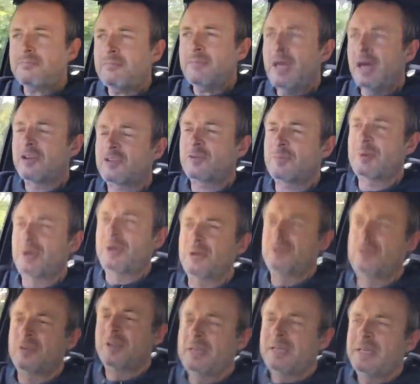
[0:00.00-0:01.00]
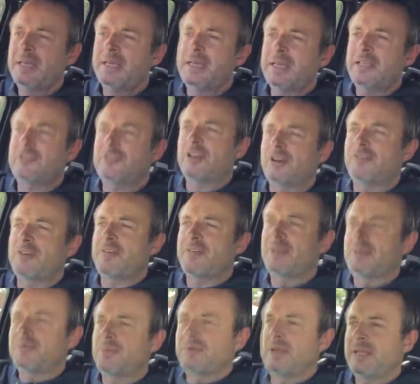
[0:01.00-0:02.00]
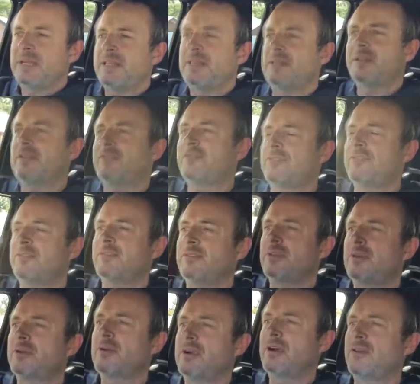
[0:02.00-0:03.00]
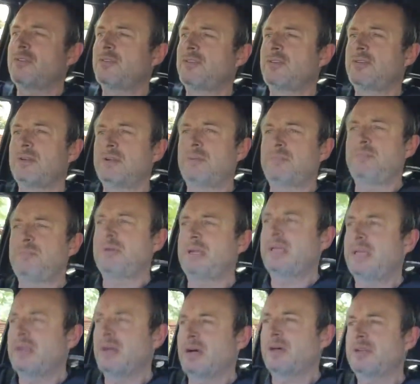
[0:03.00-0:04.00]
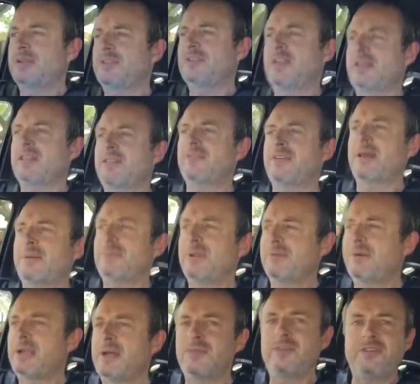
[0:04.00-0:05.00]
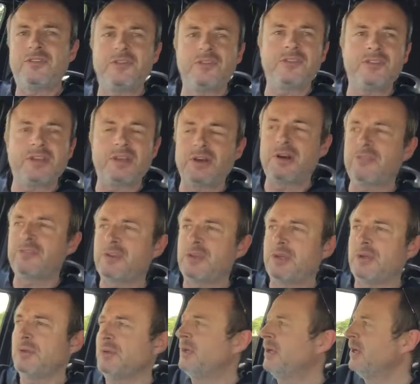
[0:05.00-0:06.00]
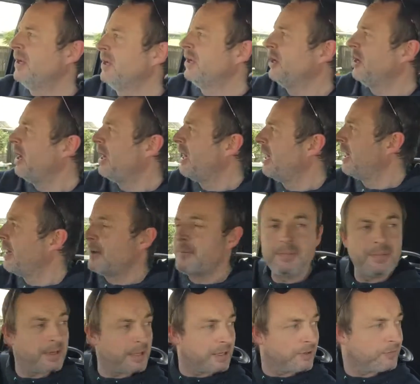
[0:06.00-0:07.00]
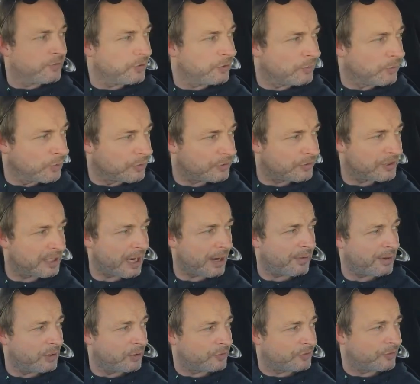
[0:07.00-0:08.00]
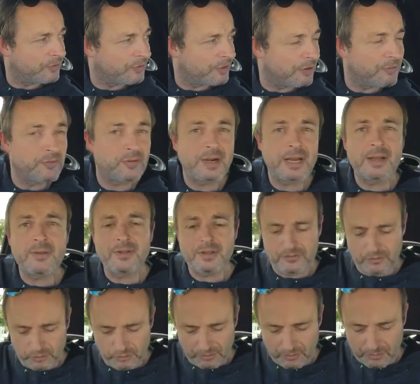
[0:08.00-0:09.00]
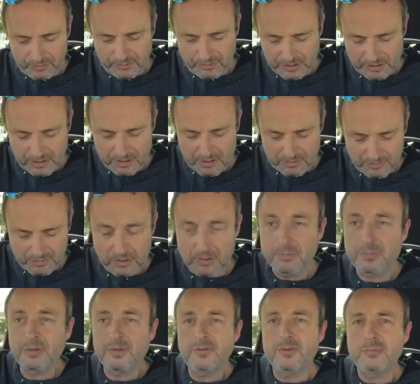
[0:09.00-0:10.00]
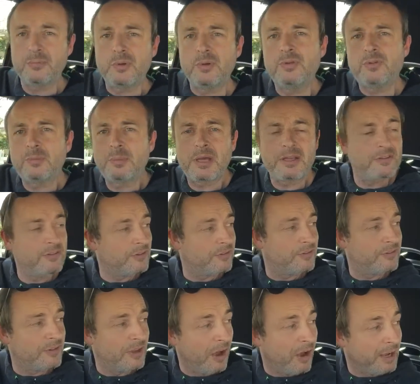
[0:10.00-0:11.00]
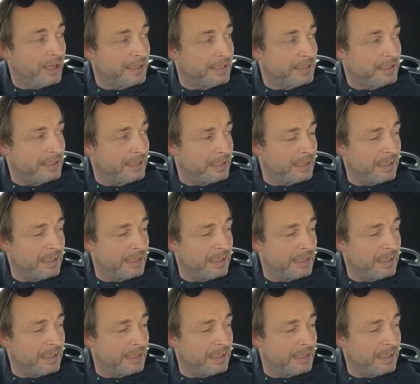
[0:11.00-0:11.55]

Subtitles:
I suppose it's self-evident really that if you're after a big car to take the family around, this isn't the car for you. And if you want to carry lots of stuff around, this also isn't the car for you, because the boot space is tiny.